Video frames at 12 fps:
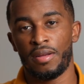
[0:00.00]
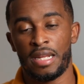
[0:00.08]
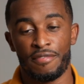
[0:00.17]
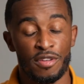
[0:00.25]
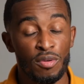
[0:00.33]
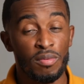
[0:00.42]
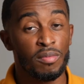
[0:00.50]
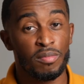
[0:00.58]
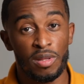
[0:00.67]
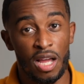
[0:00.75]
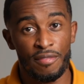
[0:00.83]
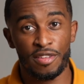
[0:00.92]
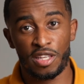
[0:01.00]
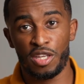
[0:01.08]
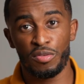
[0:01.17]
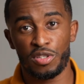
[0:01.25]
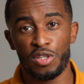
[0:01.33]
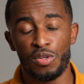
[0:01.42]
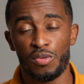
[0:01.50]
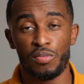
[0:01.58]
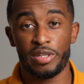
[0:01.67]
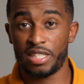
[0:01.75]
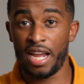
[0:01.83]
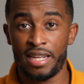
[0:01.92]
And if you love the Q2,
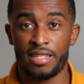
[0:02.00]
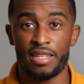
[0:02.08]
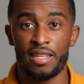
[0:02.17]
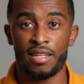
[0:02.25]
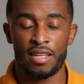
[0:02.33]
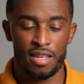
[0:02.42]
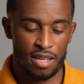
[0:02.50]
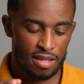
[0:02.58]
which did,